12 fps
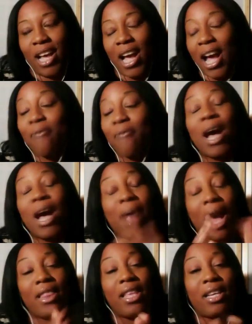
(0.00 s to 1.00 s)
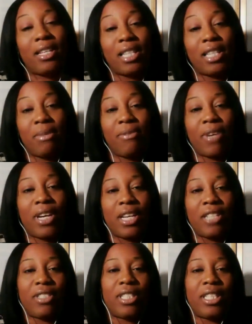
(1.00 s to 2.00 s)
I think it's going to be very
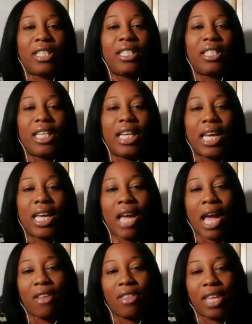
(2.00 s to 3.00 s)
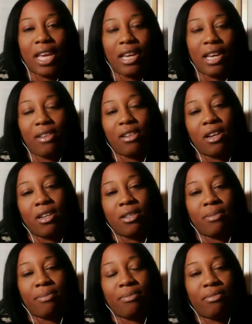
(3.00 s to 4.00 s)
interesting to see how they
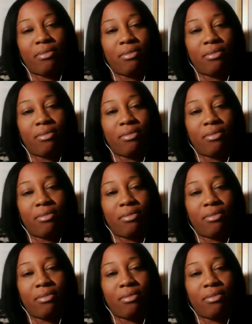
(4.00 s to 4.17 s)
kind